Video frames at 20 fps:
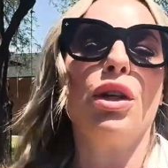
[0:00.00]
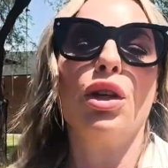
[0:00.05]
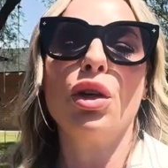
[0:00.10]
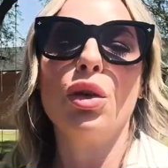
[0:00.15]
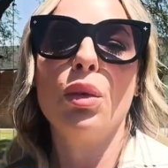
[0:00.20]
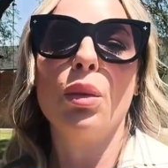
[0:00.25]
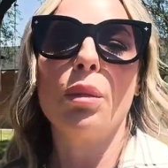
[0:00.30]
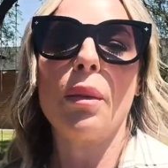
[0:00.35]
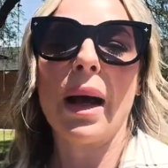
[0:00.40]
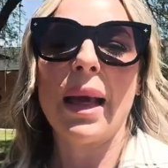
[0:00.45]

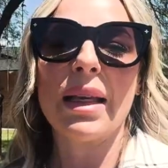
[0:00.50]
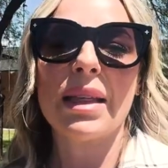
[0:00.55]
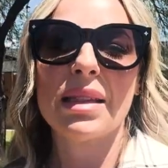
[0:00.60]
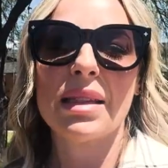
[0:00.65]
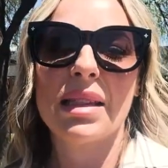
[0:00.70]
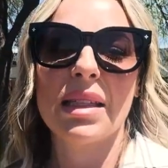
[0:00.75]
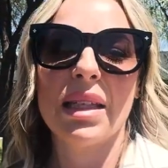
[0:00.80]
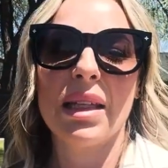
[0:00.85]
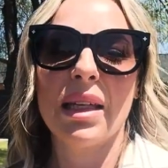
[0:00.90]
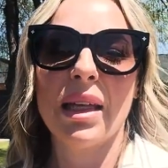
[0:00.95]
You might
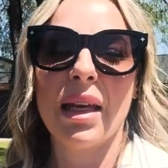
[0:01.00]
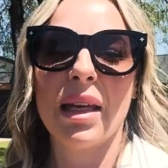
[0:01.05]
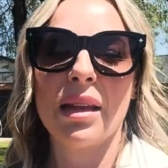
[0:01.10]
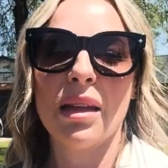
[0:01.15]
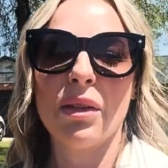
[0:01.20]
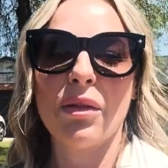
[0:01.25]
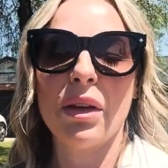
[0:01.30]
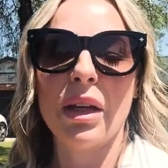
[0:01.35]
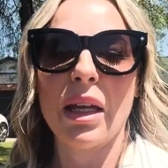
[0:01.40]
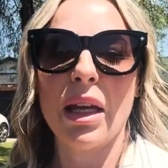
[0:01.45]
see in
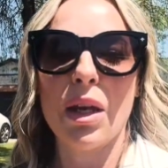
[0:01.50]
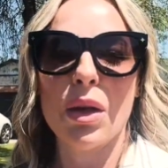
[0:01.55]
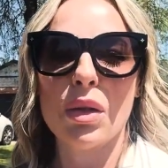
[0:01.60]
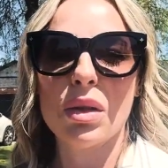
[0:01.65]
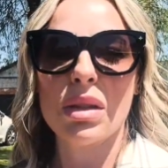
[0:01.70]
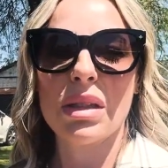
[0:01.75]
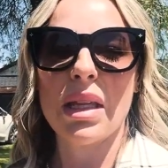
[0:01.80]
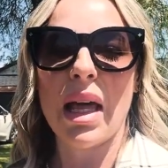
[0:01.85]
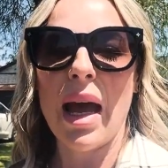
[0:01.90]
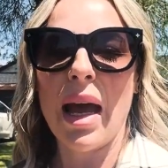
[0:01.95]
the
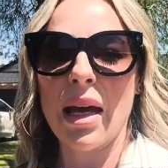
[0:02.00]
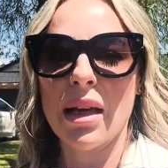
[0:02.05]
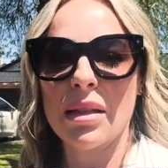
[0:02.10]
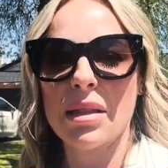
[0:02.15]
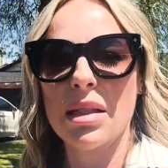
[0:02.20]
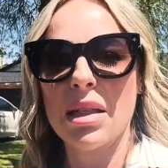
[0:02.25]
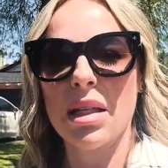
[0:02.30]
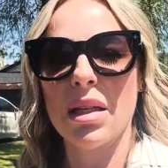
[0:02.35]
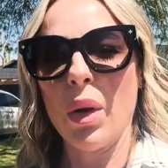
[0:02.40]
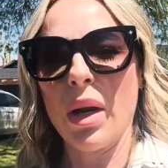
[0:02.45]
videos
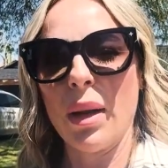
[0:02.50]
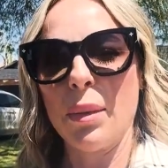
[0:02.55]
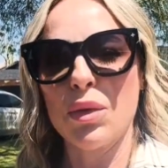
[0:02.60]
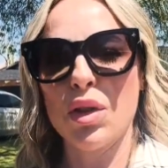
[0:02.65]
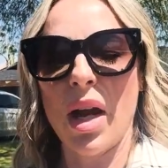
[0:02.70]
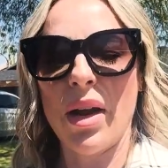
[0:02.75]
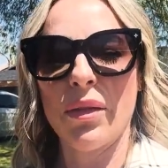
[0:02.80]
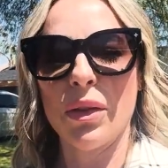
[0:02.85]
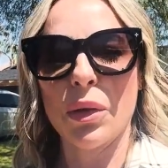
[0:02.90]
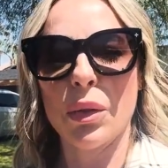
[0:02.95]
that when I'm
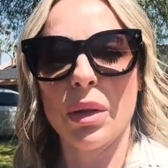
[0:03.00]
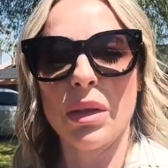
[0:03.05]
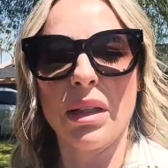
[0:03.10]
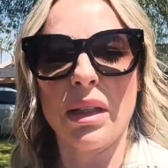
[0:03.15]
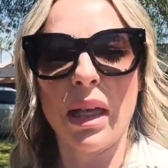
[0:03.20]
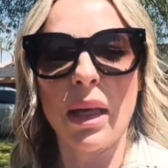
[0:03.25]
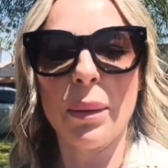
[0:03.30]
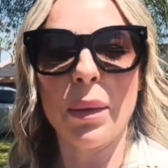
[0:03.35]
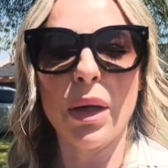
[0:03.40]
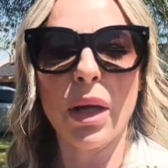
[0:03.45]
driving through the
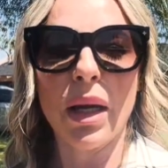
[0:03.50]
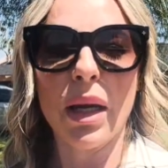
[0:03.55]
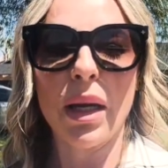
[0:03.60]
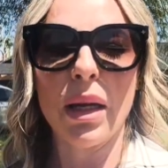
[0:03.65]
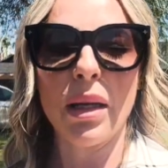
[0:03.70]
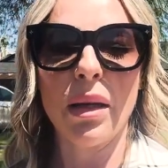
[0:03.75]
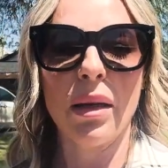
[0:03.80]
neighborhood,